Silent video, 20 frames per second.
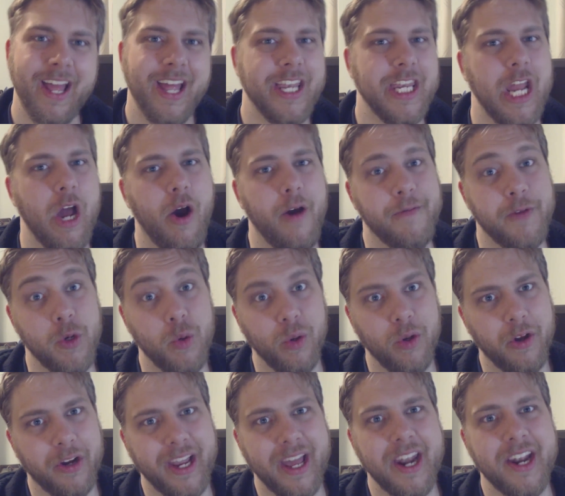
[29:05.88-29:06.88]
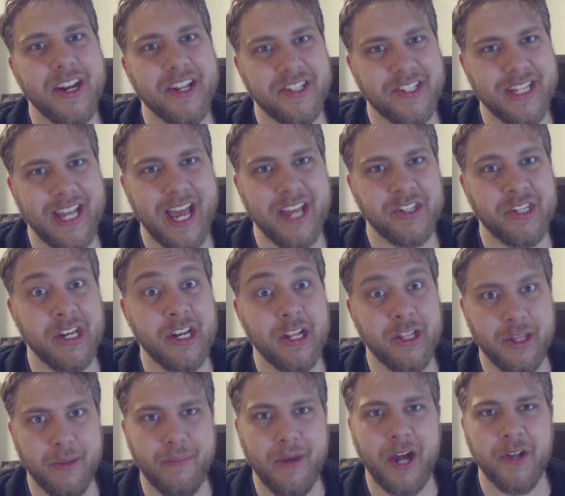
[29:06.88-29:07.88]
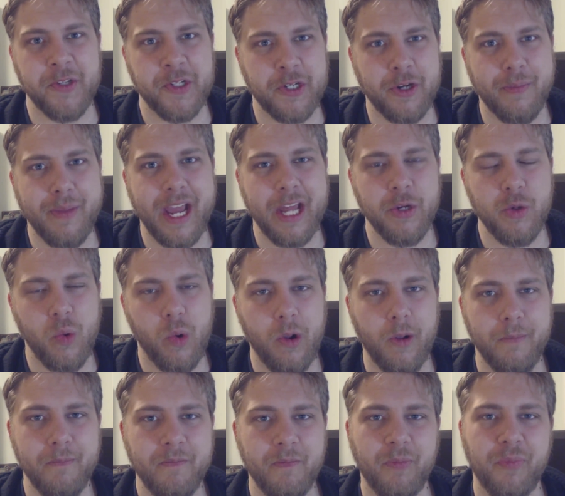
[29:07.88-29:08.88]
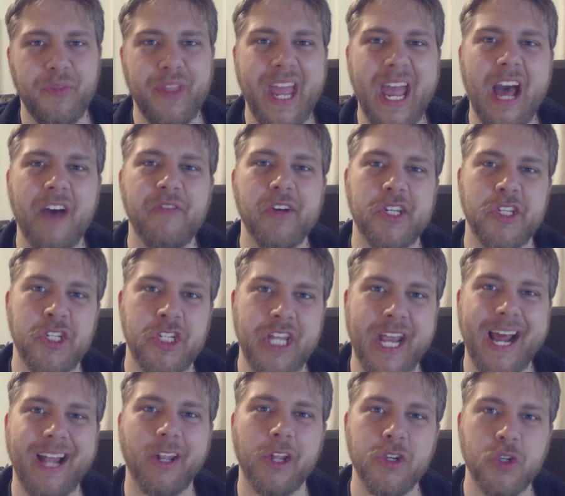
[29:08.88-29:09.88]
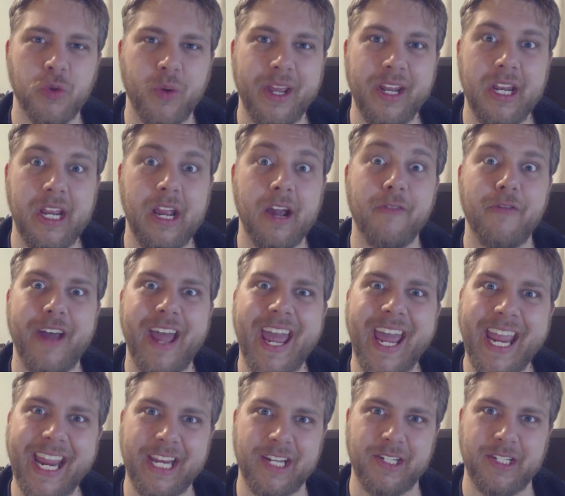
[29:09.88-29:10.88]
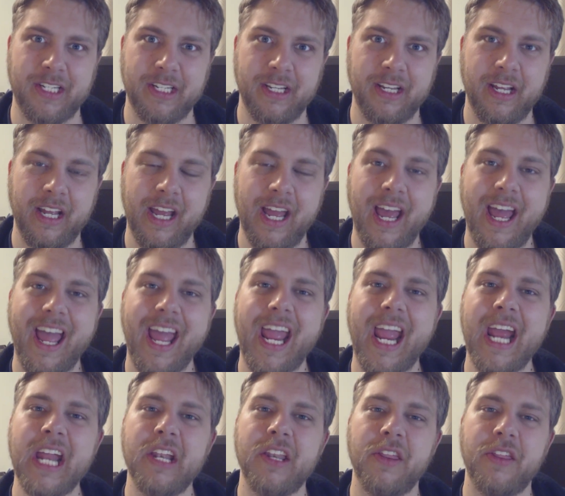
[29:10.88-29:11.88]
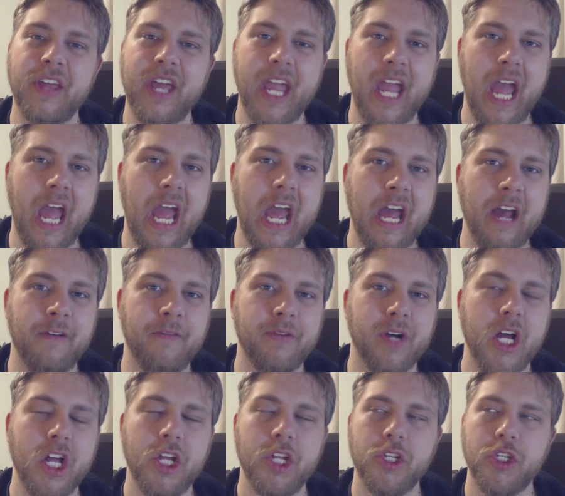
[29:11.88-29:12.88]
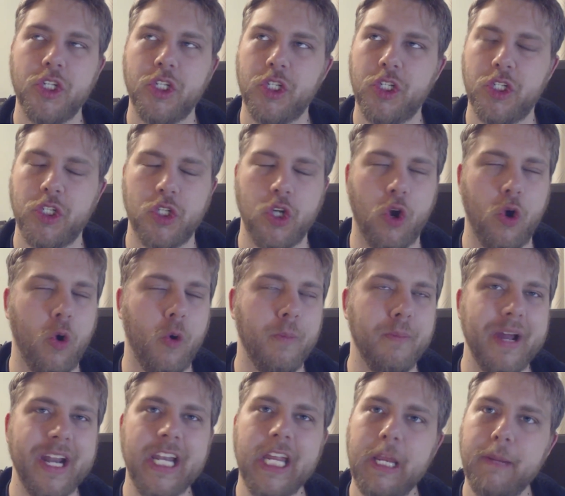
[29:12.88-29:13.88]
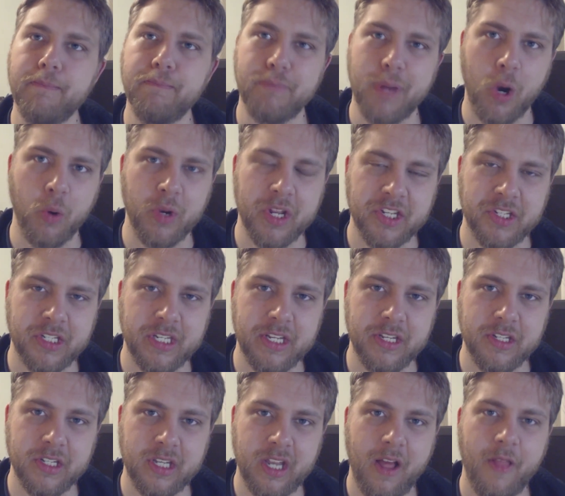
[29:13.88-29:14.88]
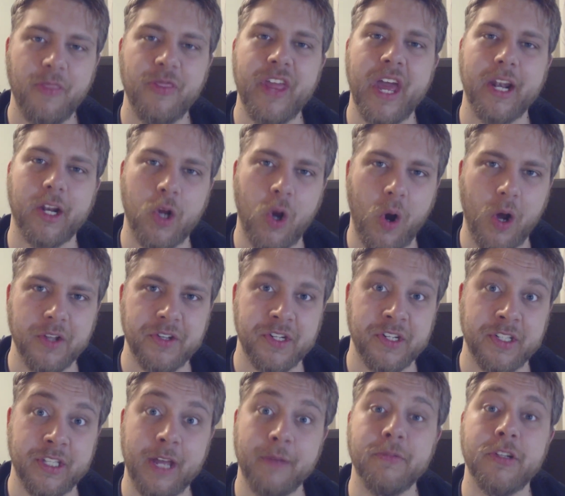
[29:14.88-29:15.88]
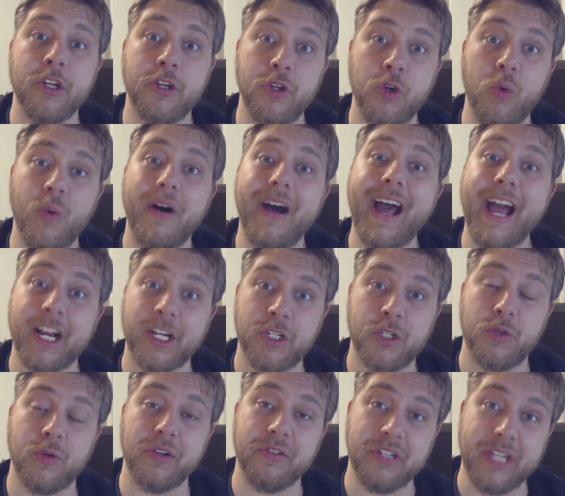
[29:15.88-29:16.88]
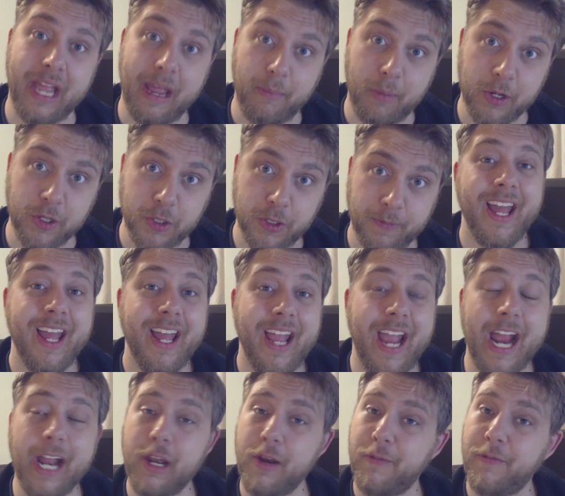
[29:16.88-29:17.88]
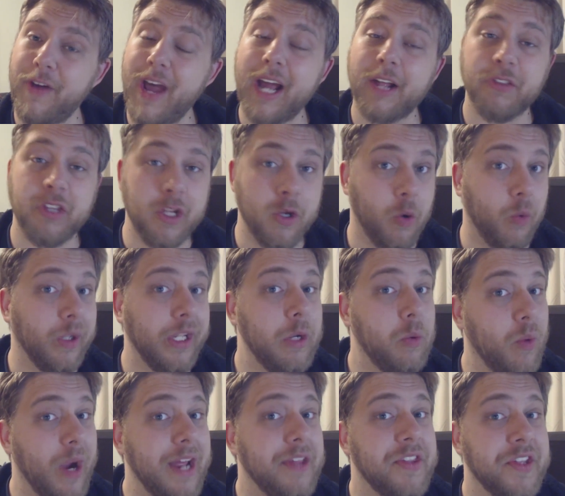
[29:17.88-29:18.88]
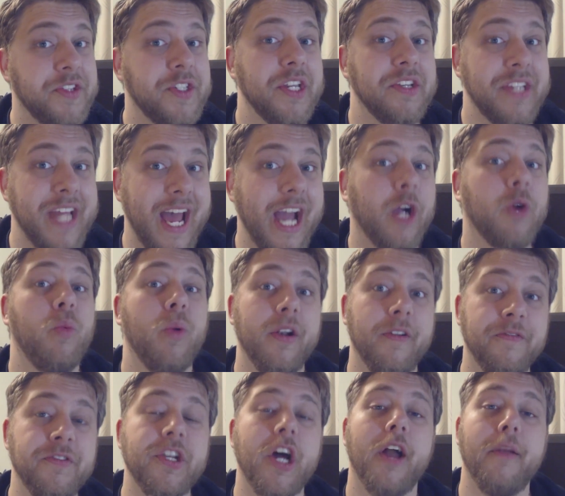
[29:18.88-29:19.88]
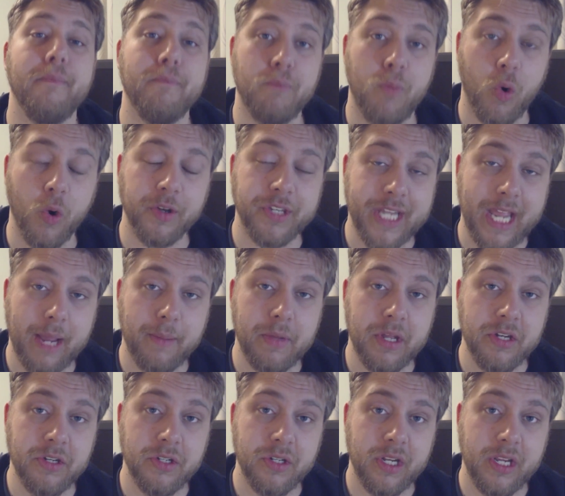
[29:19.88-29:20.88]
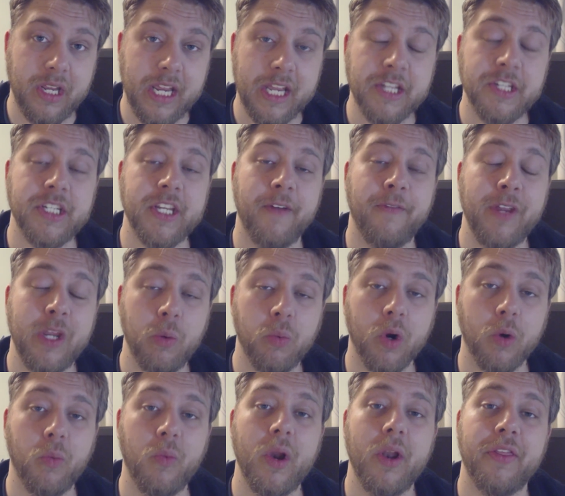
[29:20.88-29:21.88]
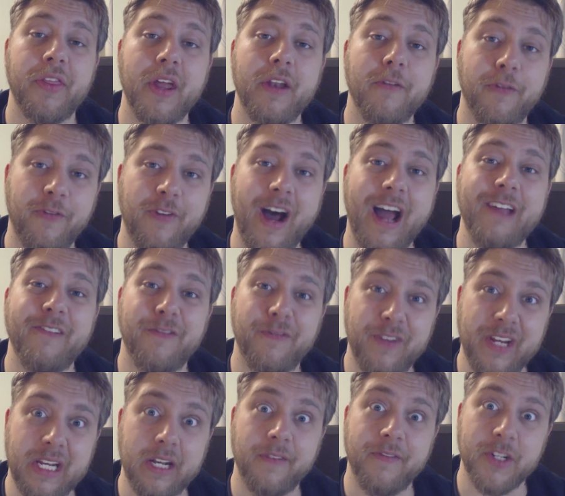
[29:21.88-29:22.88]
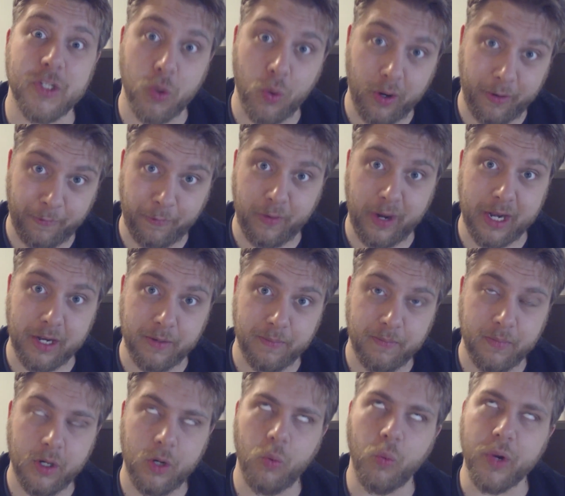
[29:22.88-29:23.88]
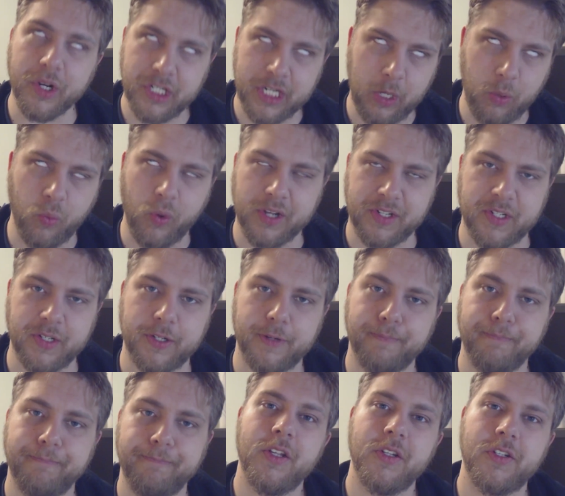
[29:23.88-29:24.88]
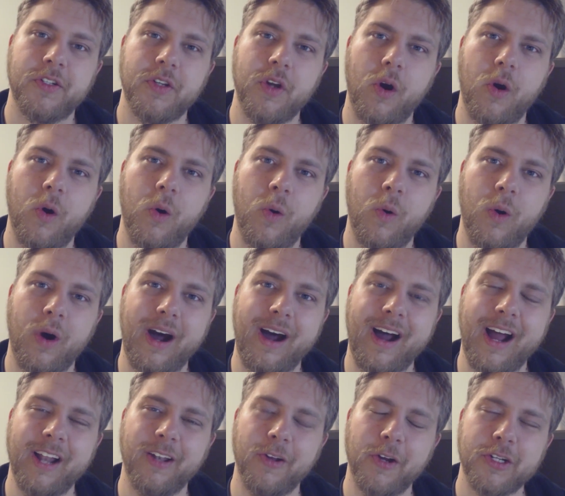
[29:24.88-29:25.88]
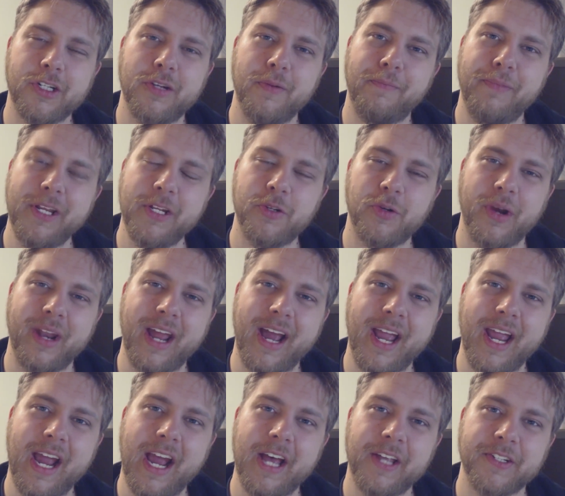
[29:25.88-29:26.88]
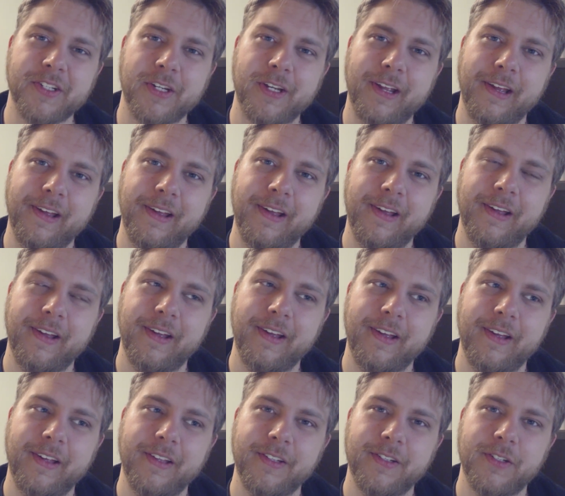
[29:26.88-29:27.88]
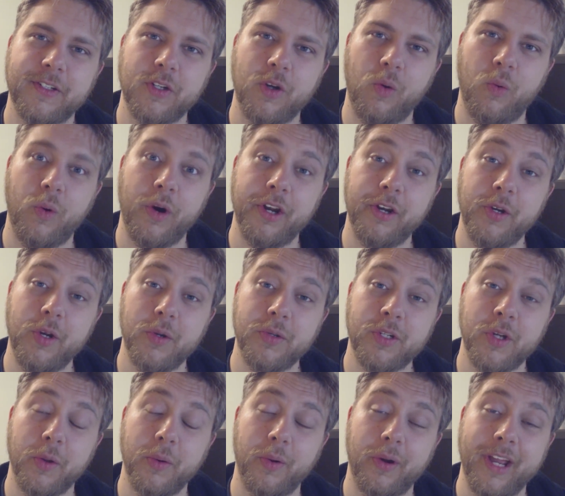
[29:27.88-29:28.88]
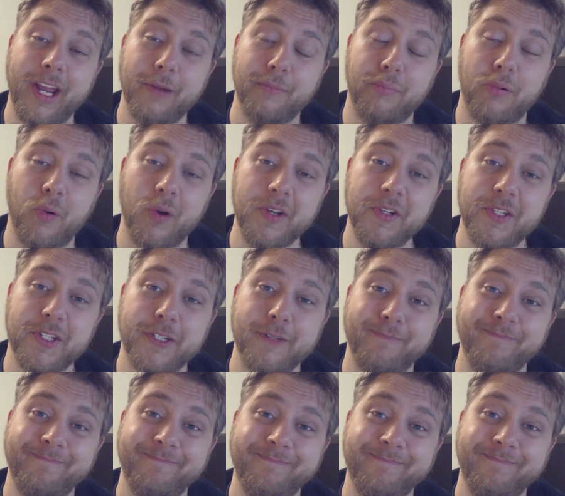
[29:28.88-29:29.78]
Now, if you look at an assassin in the monster manual, they have a challenge rating of 8. And they have so many bonuses that causes them to do extra damage. And in fact, the only way this attack would have done more damage is if he were within 5 feet of his orc friend, which he wasn't. So I look to Petrie, I ask, "So what are your total hit points?"